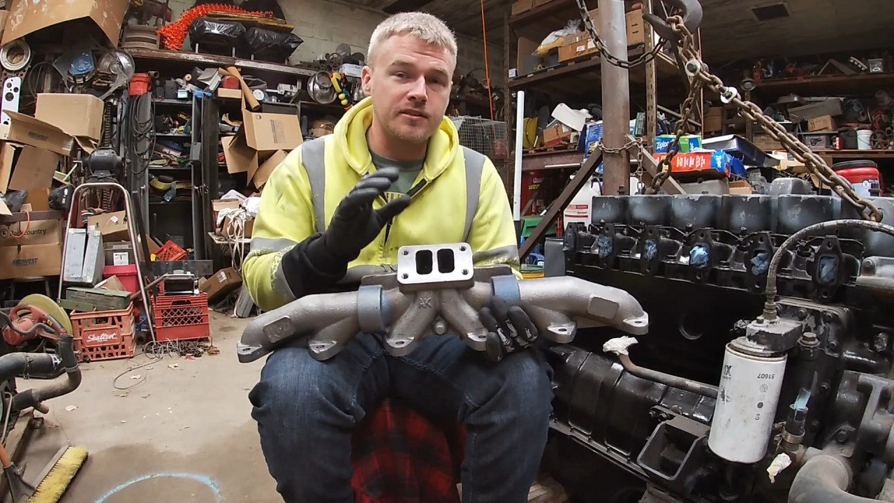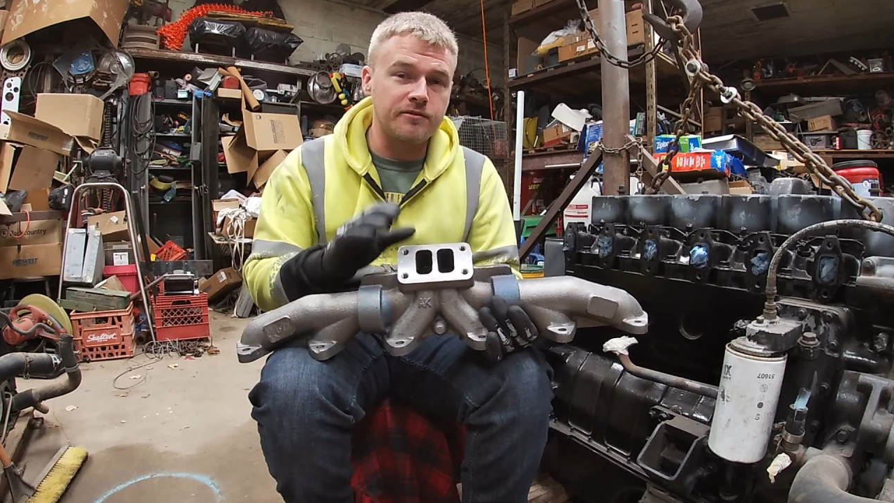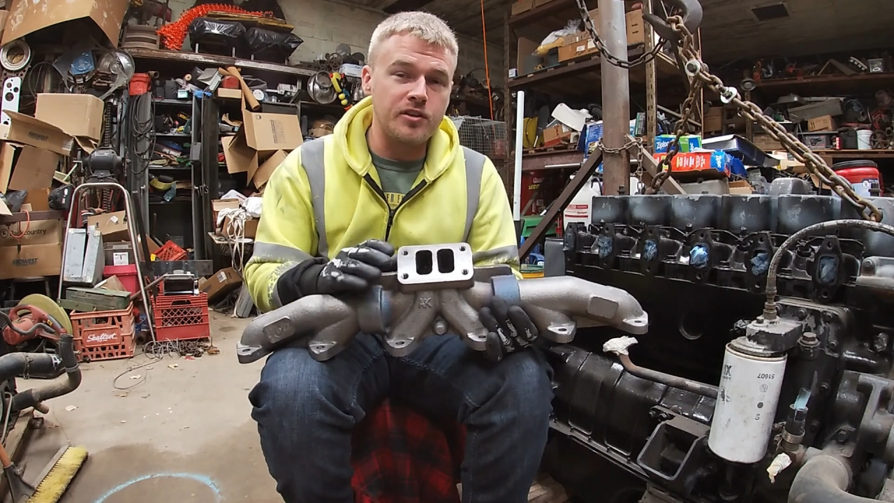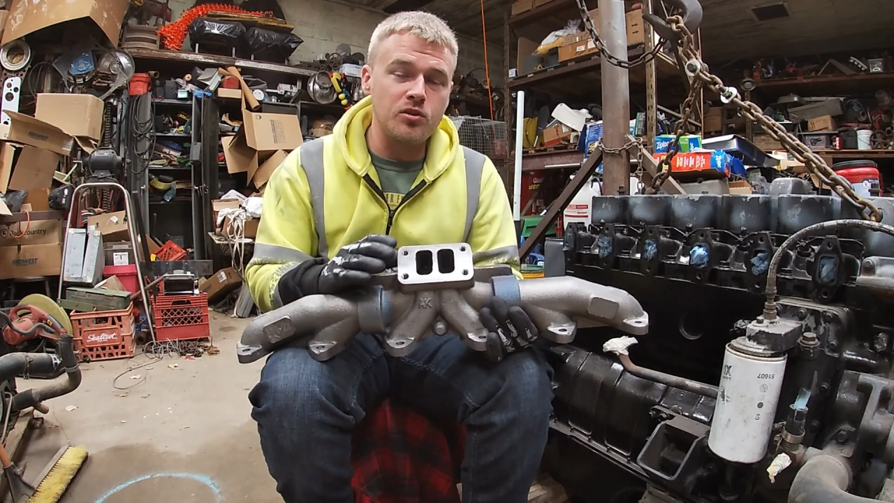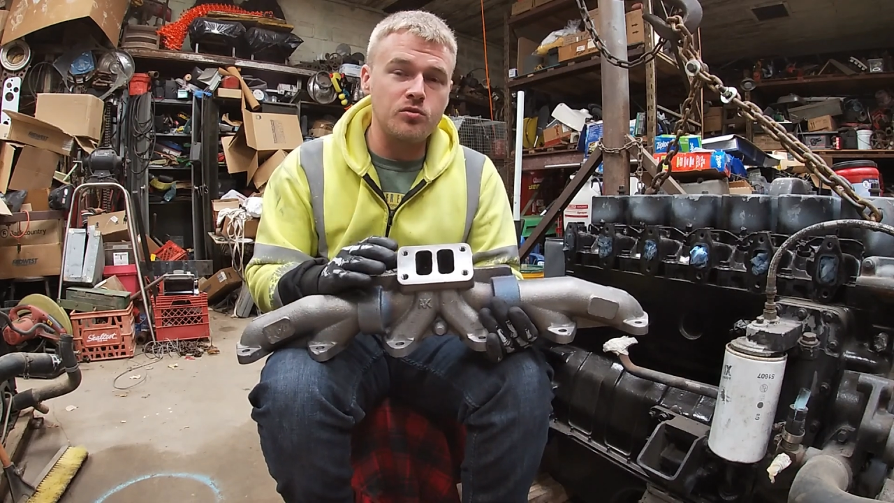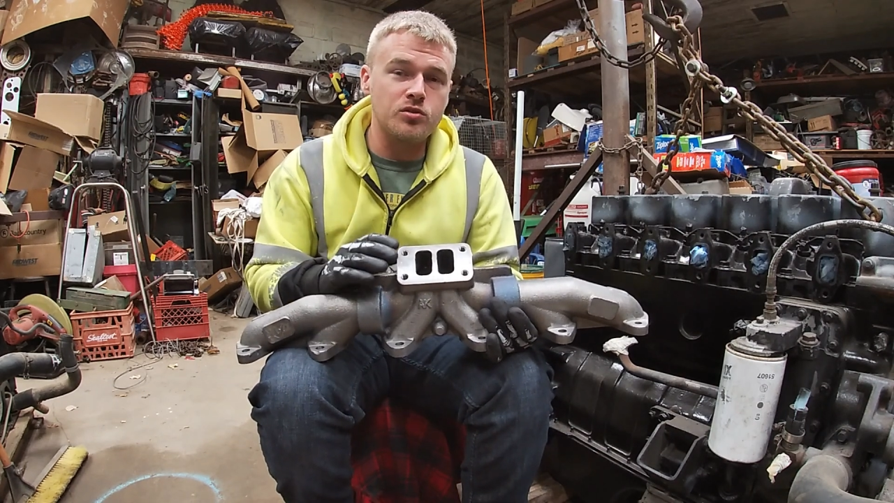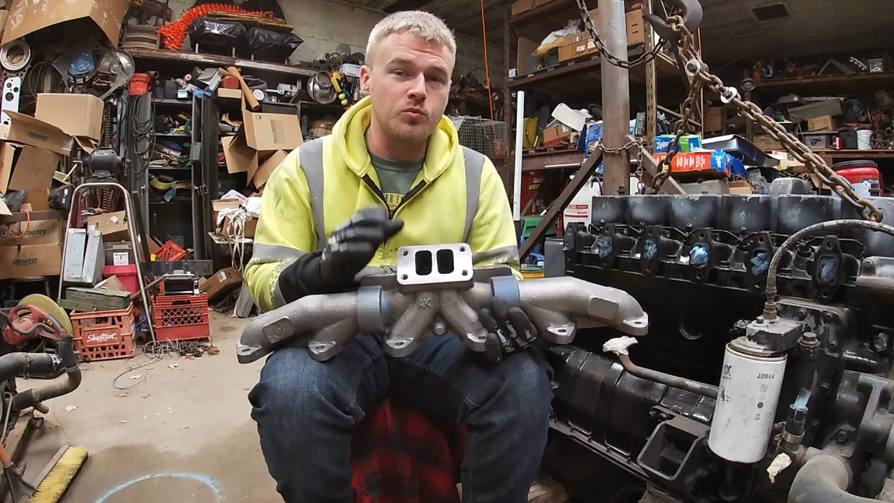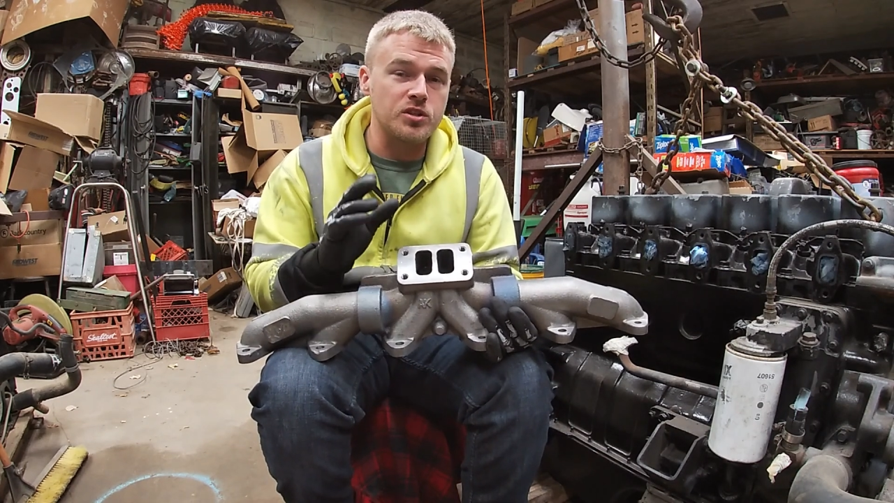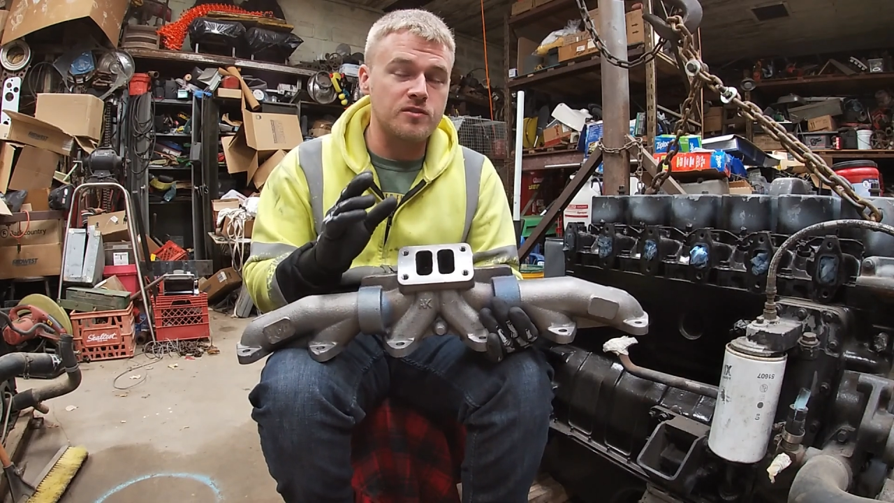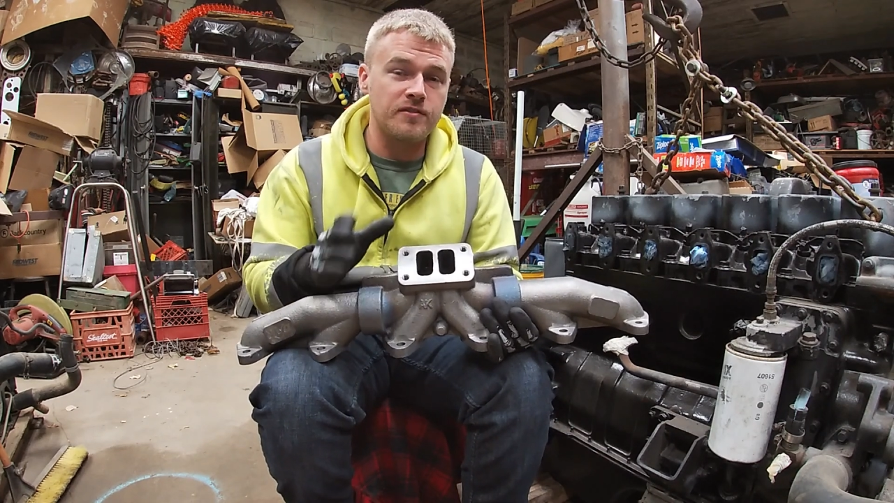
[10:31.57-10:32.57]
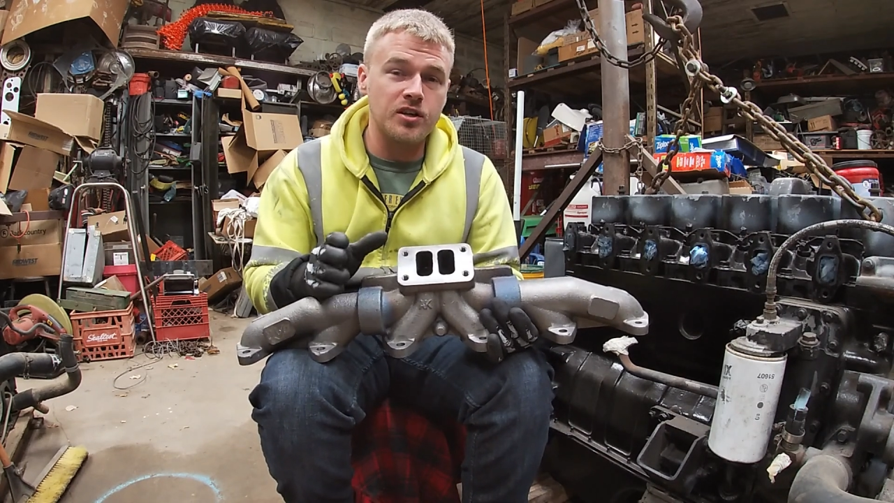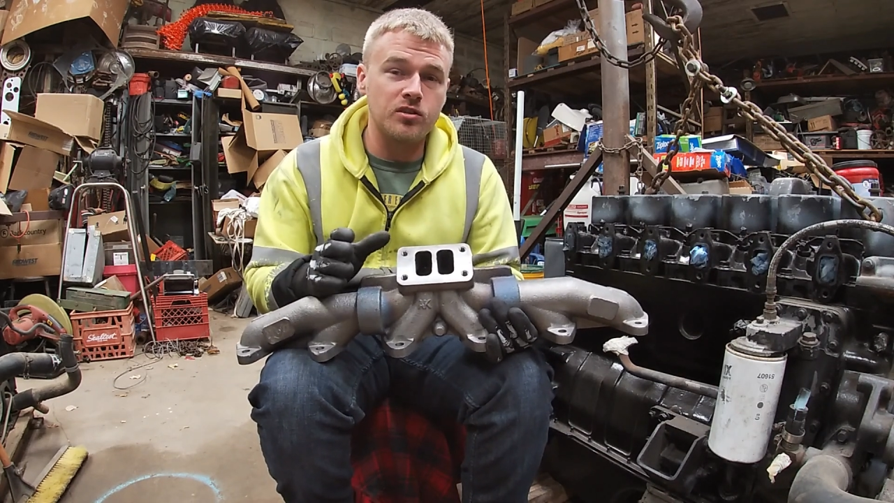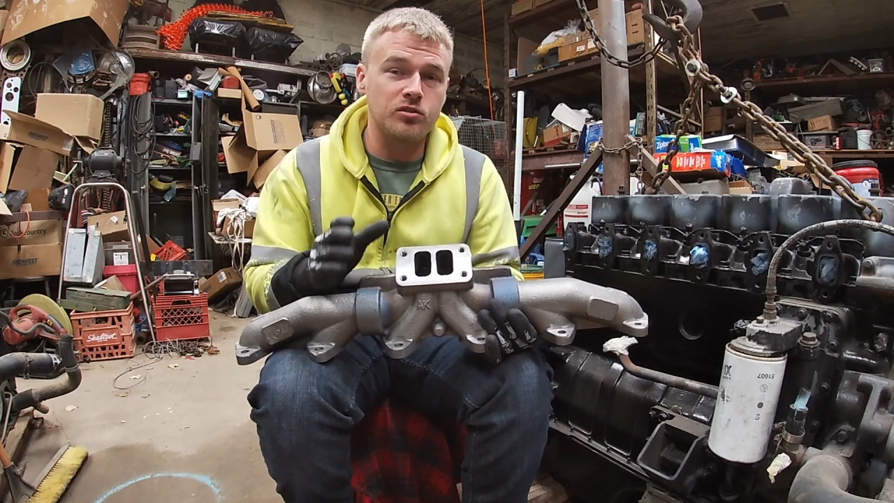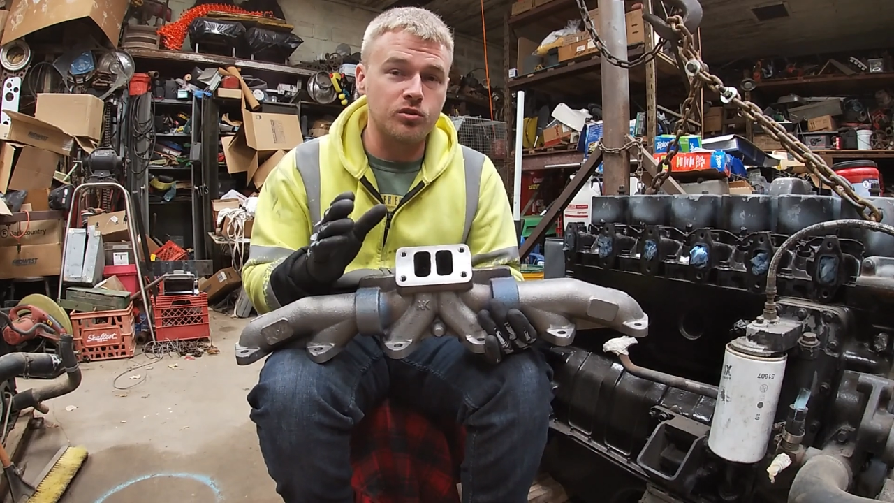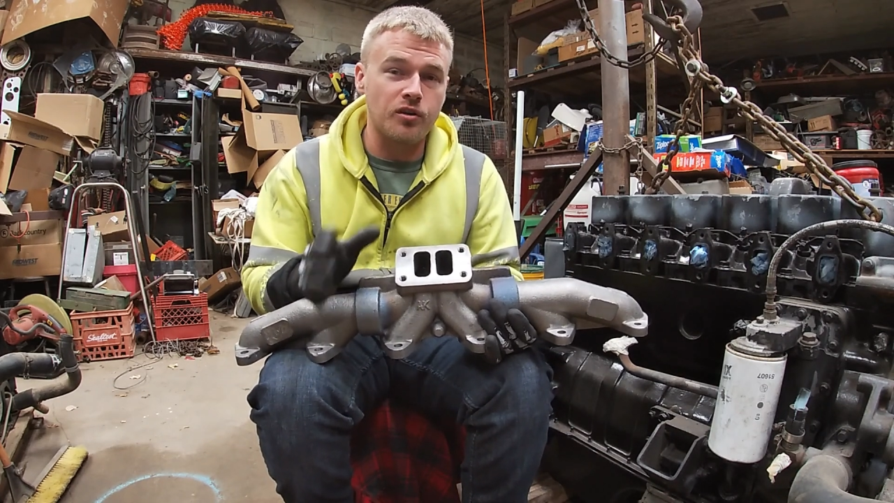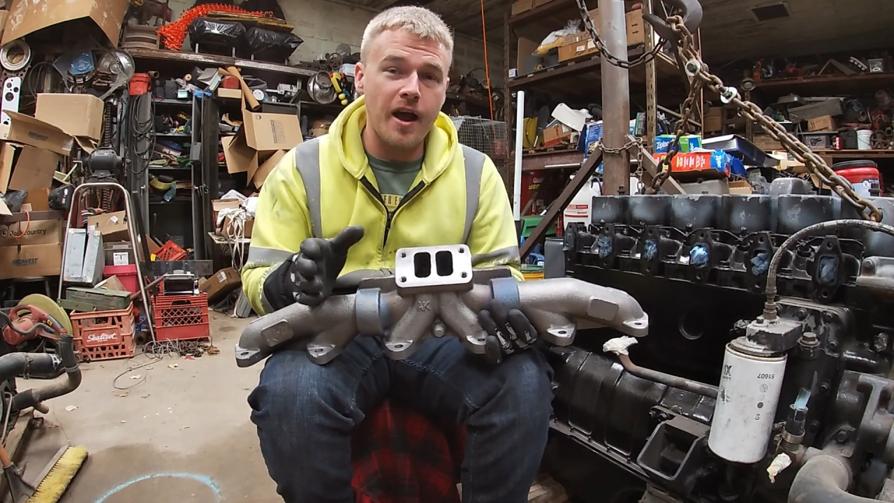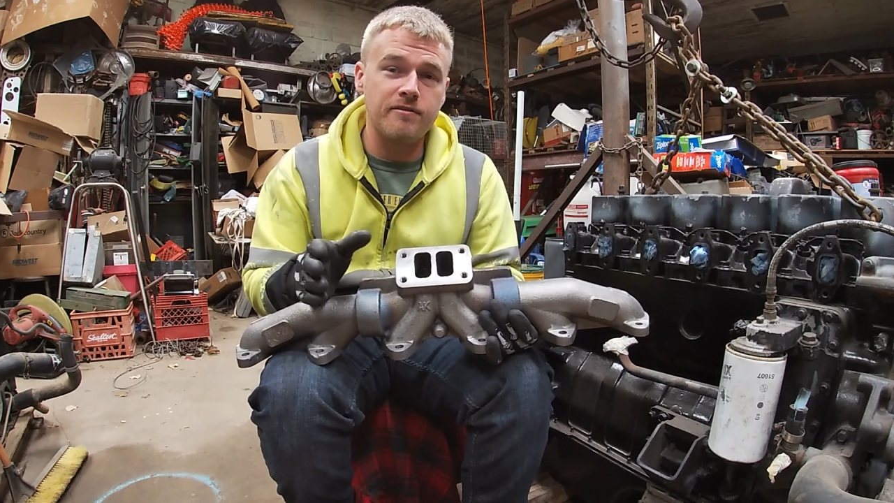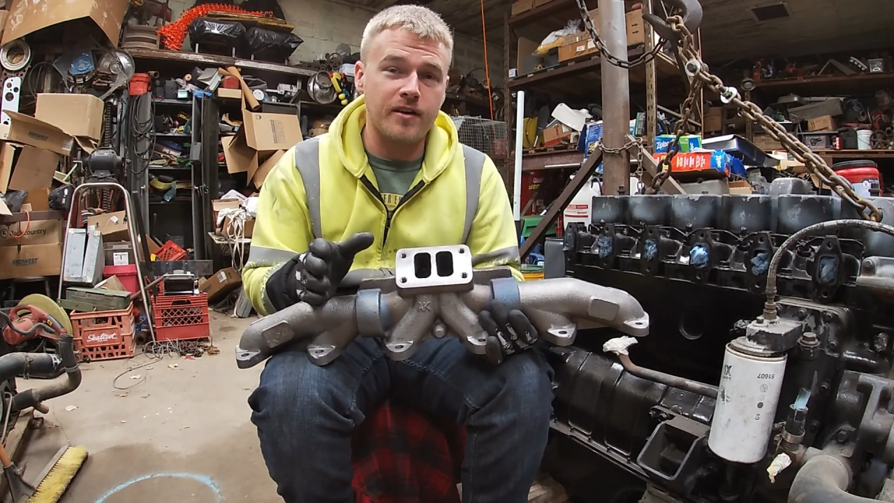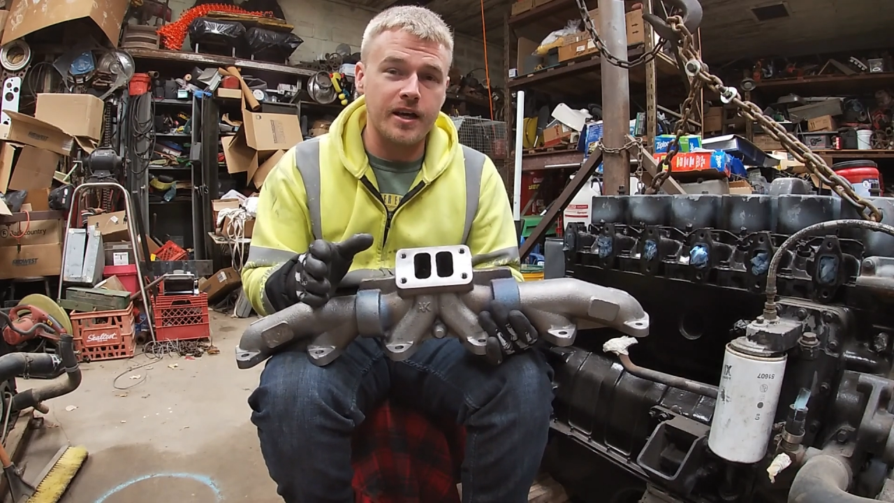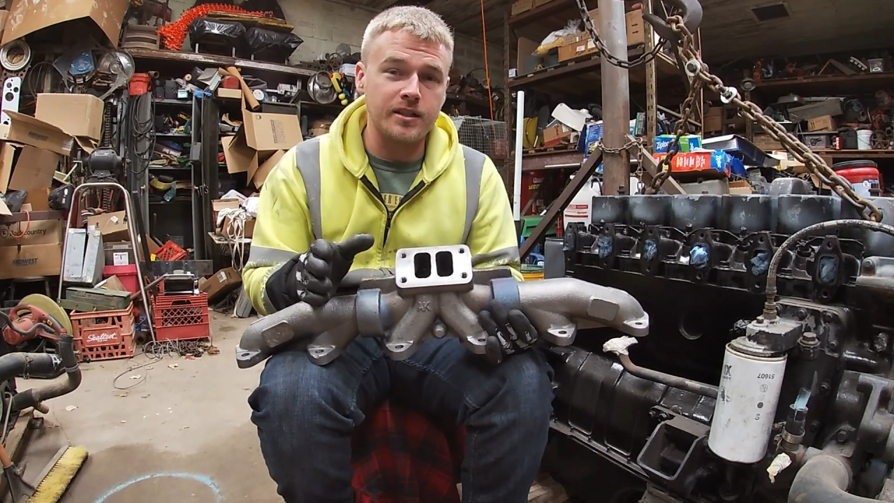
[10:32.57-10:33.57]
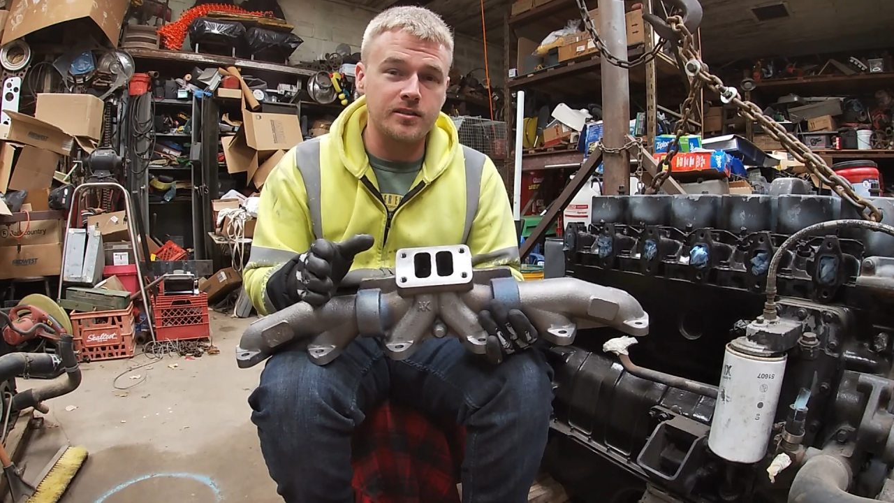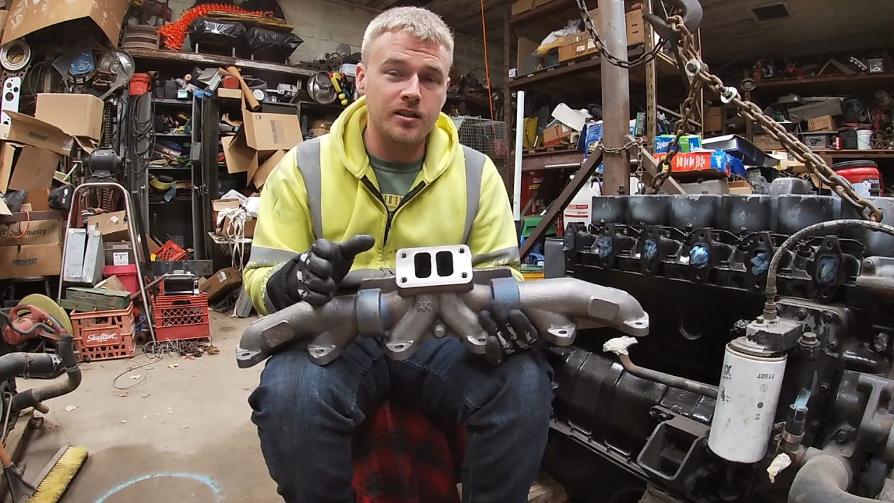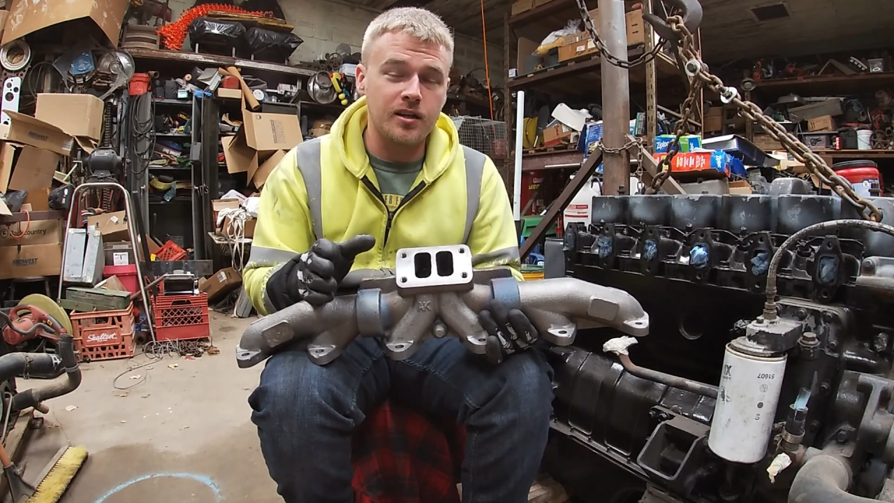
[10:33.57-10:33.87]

infused with spherical graphite.